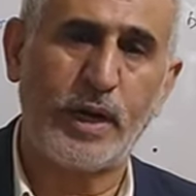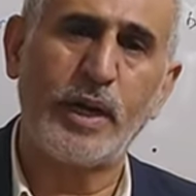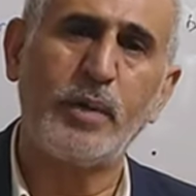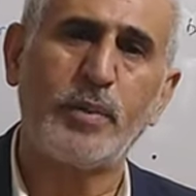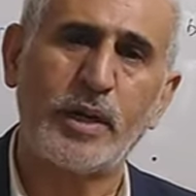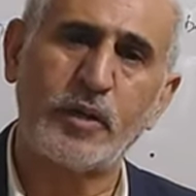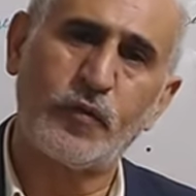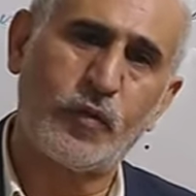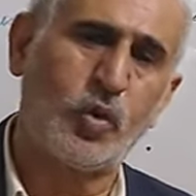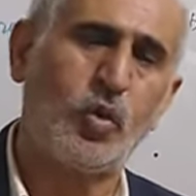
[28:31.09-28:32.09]

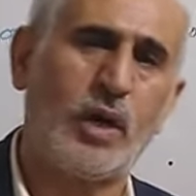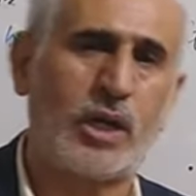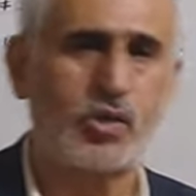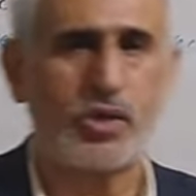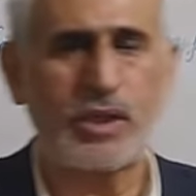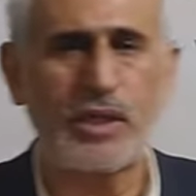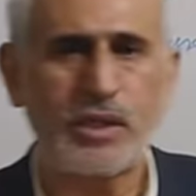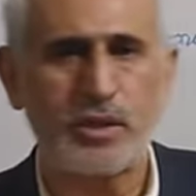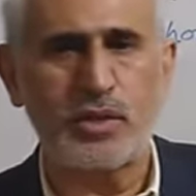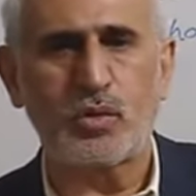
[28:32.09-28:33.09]
Unburned fuel also
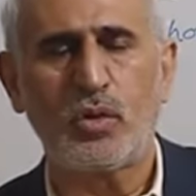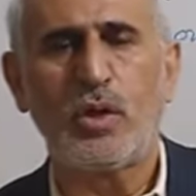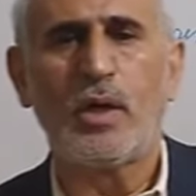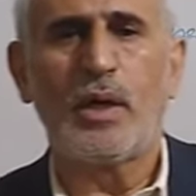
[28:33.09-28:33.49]
changes into